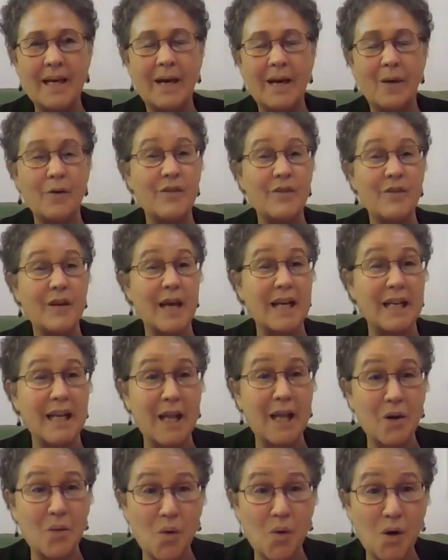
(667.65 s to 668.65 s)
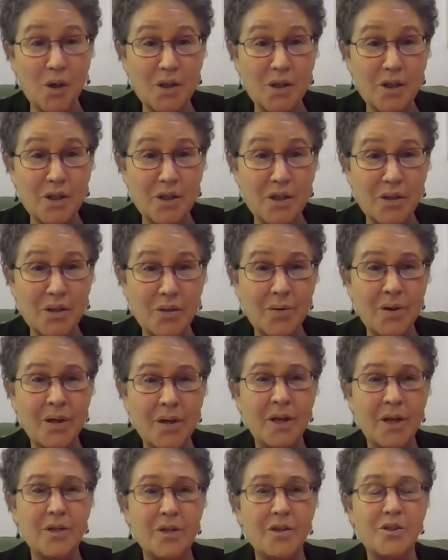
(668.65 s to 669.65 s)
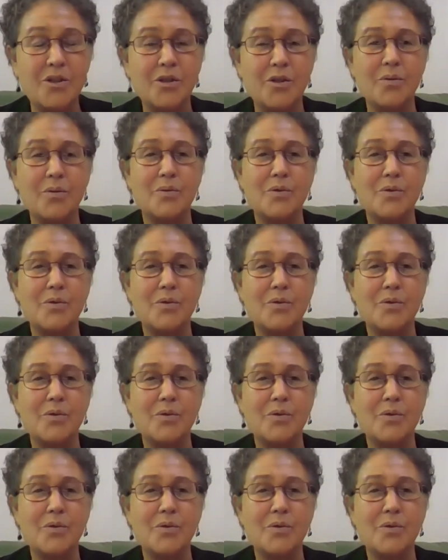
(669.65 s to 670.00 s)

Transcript: We've got a lot of work to do to